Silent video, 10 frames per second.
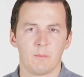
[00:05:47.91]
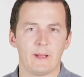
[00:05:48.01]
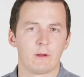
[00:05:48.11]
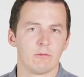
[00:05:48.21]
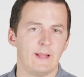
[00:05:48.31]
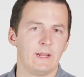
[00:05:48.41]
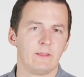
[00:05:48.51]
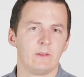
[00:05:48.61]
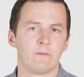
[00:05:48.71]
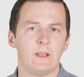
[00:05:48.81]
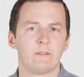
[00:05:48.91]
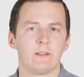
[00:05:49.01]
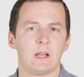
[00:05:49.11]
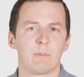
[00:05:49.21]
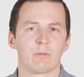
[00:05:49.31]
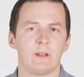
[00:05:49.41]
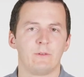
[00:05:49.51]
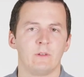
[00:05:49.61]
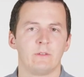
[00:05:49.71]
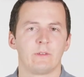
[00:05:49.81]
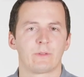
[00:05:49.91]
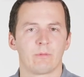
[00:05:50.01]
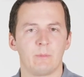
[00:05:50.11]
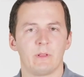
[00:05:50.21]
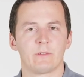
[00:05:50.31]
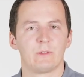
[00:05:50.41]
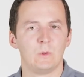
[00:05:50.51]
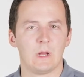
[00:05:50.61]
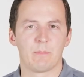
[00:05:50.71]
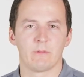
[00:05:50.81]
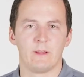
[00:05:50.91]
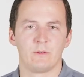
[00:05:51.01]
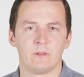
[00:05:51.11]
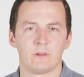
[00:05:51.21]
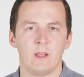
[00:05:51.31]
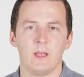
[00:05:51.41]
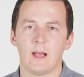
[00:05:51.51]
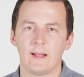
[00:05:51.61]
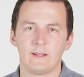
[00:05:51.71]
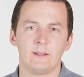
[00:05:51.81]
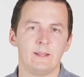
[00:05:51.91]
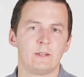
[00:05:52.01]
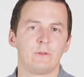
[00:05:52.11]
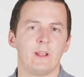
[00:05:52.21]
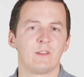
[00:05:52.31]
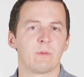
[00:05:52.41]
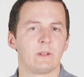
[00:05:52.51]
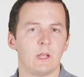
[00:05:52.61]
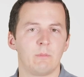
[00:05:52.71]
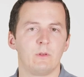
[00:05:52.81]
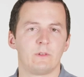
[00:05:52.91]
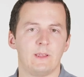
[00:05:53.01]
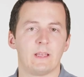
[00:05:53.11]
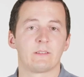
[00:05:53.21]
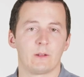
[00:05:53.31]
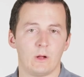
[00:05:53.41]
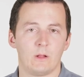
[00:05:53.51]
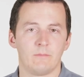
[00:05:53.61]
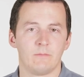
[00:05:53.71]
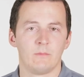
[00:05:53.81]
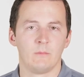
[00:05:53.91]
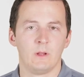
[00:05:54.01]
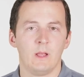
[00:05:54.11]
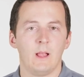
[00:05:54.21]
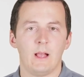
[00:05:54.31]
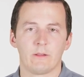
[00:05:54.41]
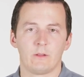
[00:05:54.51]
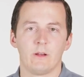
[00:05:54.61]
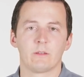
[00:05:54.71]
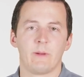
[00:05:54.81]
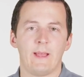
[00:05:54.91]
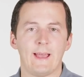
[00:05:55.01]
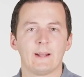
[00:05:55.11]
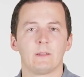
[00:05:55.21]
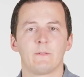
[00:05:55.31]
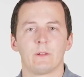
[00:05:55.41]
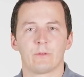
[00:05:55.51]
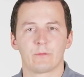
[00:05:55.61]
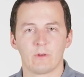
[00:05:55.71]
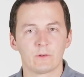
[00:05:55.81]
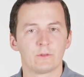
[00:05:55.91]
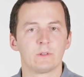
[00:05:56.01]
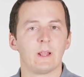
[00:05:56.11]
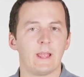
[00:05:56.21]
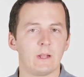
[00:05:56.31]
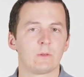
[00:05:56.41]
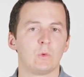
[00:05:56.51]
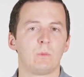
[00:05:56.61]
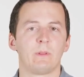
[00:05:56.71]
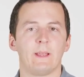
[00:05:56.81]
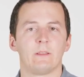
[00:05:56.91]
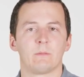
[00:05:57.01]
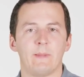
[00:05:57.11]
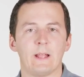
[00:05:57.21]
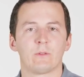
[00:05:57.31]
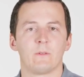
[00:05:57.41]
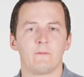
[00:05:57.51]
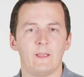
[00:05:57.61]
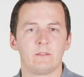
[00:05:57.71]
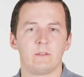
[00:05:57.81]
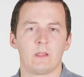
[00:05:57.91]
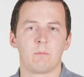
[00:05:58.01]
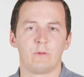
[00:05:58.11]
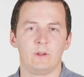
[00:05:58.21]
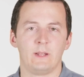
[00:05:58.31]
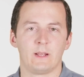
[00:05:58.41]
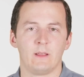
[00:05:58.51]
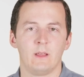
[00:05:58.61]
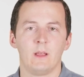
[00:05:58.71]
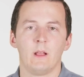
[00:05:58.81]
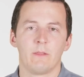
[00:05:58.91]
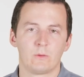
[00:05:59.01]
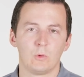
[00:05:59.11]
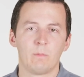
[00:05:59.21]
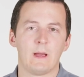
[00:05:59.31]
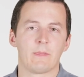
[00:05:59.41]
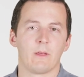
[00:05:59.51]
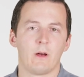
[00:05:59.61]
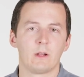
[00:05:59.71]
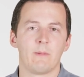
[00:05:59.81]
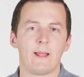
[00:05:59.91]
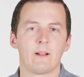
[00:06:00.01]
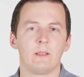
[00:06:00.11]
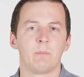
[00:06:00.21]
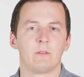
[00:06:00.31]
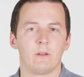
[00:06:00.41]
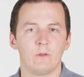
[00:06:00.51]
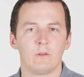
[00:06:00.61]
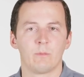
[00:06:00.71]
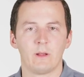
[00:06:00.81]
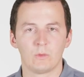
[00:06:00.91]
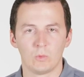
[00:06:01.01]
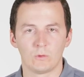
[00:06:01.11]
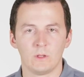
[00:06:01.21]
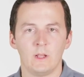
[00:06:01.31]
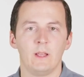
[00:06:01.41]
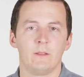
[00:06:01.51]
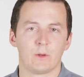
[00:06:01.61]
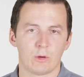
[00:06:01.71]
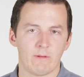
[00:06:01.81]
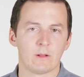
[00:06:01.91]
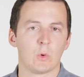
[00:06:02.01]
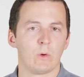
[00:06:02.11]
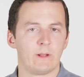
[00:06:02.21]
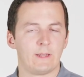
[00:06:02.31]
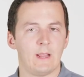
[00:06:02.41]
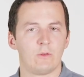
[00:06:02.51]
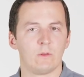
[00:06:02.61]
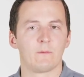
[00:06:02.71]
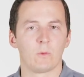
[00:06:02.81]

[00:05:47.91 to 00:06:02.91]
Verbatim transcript: By creating these facing operations as 3 plus 2 operations, I didn't need to change my WCS at all. As long as my active construction and tool planes match the faces I'm machining, the toolpath automatically positions my tool in the correct orientation